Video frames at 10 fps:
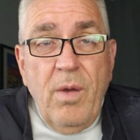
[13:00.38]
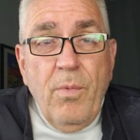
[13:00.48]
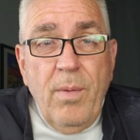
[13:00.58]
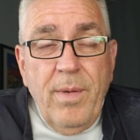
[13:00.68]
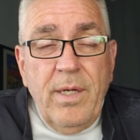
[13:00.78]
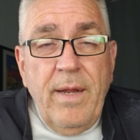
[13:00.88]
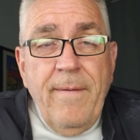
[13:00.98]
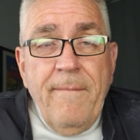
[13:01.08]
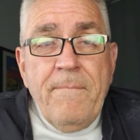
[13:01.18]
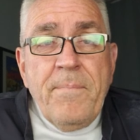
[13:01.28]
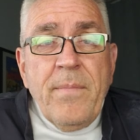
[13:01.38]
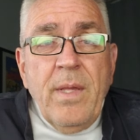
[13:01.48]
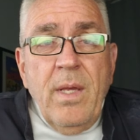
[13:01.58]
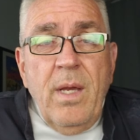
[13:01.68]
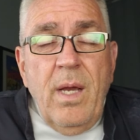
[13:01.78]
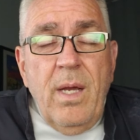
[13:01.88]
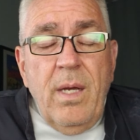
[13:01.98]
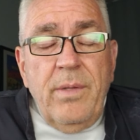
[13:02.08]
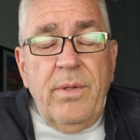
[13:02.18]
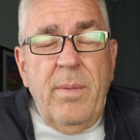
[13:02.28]
all more money.
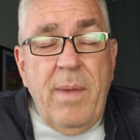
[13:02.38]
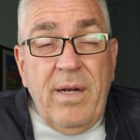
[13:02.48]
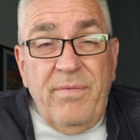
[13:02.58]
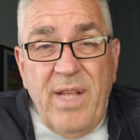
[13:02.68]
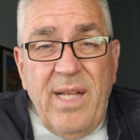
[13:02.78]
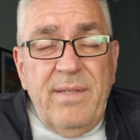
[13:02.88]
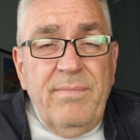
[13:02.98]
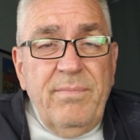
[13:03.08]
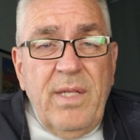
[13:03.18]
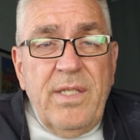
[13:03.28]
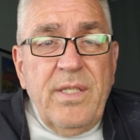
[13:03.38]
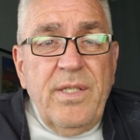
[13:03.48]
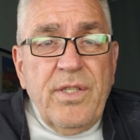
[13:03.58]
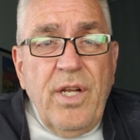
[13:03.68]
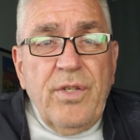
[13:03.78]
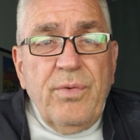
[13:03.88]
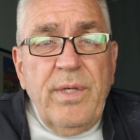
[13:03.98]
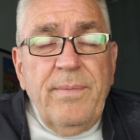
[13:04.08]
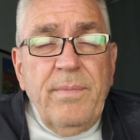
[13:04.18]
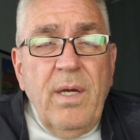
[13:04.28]
The amount of debt that is in this
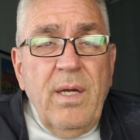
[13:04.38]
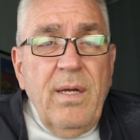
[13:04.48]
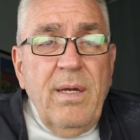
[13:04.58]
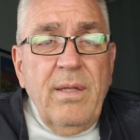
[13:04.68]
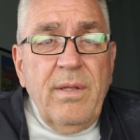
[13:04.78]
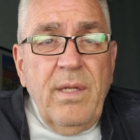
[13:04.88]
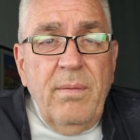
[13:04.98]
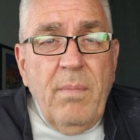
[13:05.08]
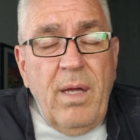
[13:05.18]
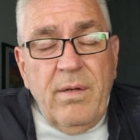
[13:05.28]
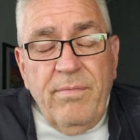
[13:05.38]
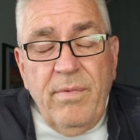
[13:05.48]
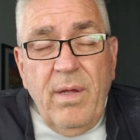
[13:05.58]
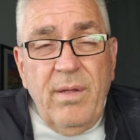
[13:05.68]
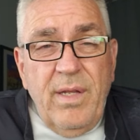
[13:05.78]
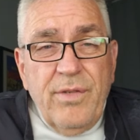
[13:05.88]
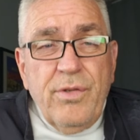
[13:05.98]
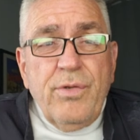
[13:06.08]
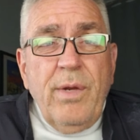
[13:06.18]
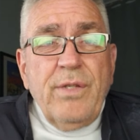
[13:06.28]
country, the amount of
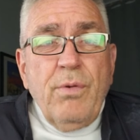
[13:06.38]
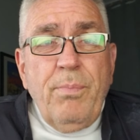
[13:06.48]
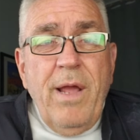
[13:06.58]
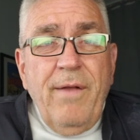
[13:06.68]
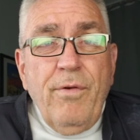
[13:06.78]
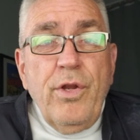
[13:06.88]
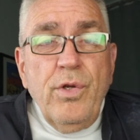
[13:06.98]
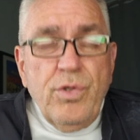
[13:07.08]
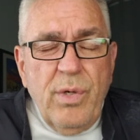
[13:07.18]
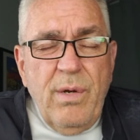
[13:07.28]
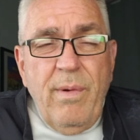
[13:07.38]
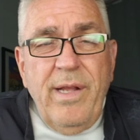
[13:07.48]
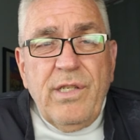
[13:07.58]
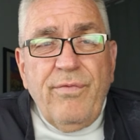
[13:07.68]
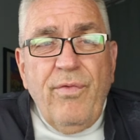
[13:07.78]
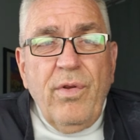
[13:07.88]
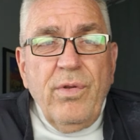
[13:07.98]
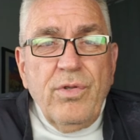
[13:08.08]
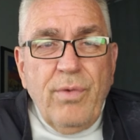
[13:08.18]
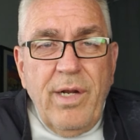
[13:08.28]
interest rates we're paying for usury rates for
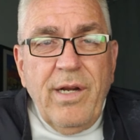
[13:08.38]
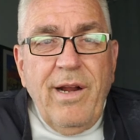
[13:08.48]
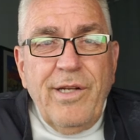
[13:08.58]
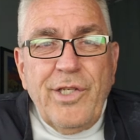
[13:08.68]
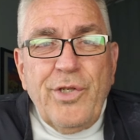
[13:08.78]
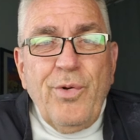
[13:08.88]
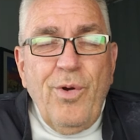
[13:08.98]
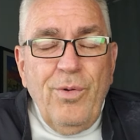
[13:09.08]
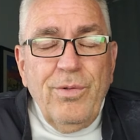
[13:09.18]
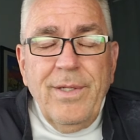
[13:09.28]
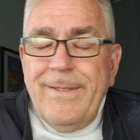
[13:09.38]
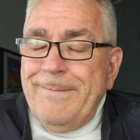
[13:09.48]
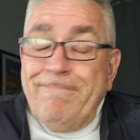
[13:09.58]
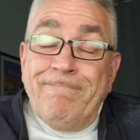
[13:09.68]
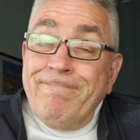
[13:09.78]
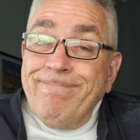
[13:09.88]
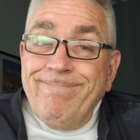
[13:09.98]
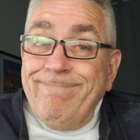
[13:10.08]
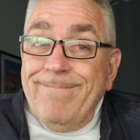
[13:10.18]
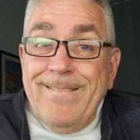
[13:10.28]
those credit cards that you hold.
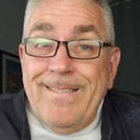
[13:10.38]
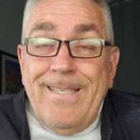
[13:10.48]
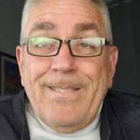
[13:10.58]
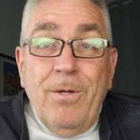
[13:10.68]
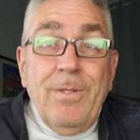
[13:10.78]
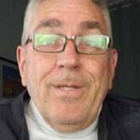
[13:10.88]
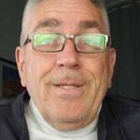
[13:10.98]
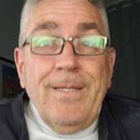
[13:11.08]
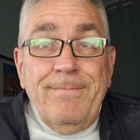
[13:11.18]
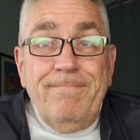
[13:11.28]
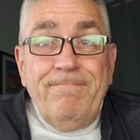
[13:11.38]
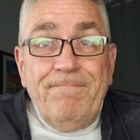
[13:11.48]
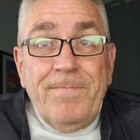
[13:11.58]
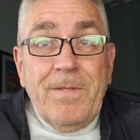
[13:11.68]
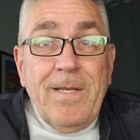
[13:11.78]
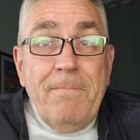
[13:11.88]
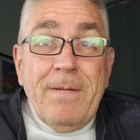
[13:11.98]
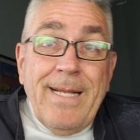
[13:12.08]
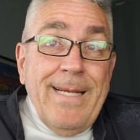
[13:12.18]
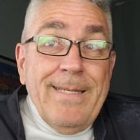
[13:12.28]
It don't look good. Okay.
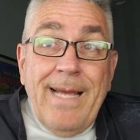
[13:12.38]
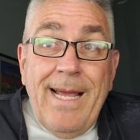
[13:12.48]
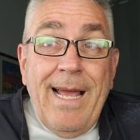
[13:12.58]
But again,